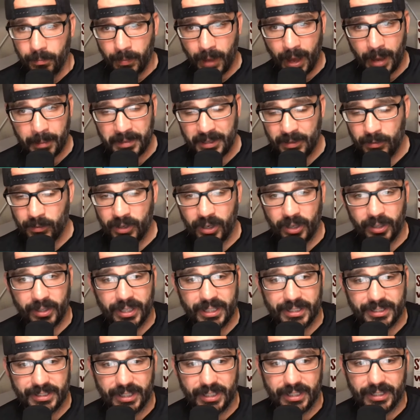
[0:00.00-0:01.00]
I mean,
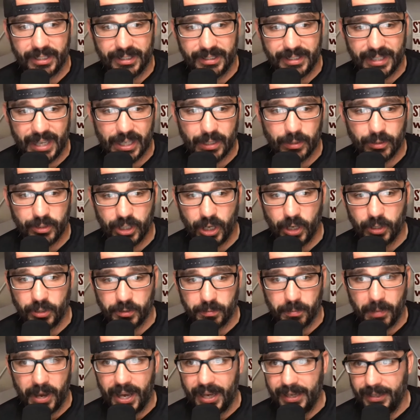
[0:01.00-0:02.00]
realistically, Daniel Jones
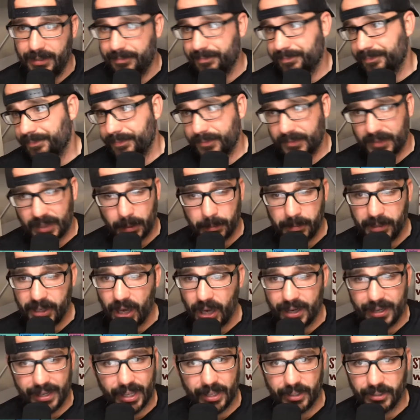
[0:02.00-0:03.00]
might be
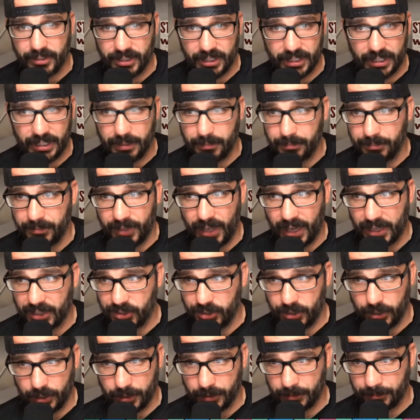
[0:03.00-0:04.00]
on another team
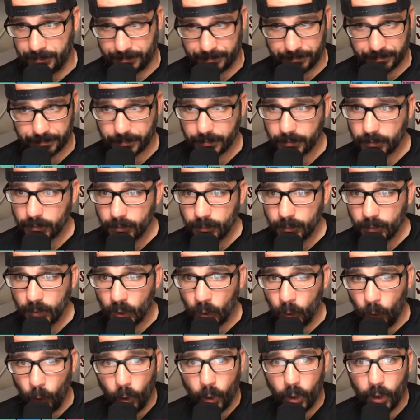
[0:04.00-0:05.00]
next year,
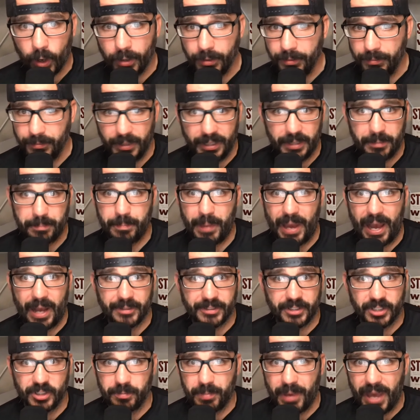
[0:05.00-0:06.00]
or he
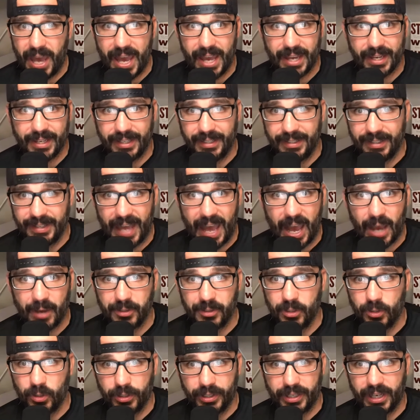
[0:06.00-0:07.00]
bounces back, and now
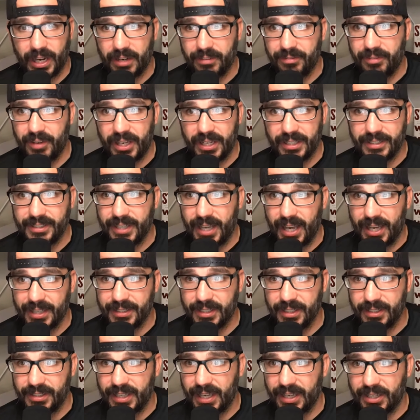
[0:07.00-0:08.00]
you're looking at a fantasy
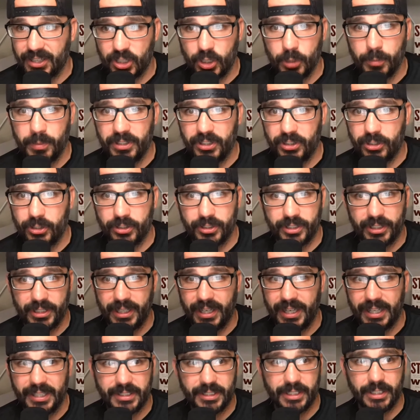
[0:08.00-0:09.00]
assets at QB 13
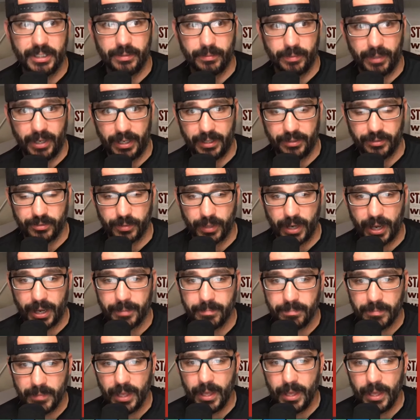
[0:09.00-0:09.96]
to 18 range, right?